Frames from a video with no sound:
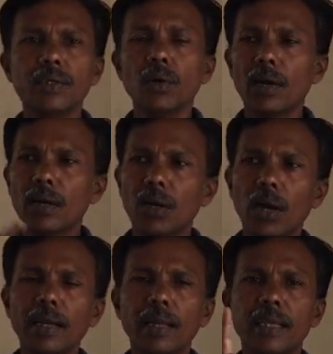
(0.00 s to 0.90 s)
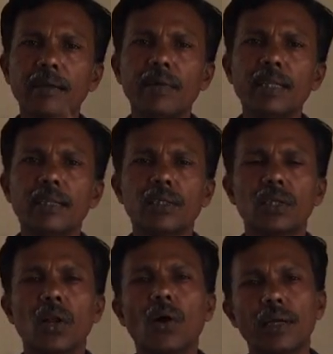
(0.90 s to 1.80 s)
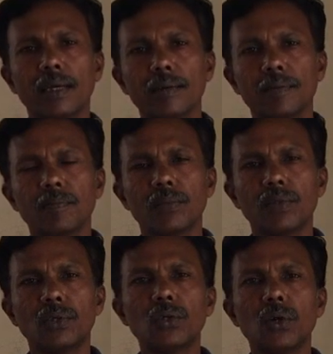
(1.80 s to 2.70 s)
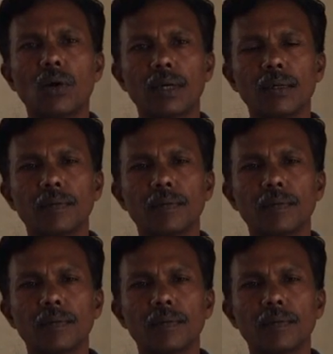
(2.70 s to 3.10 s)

you are not given the slot to talk.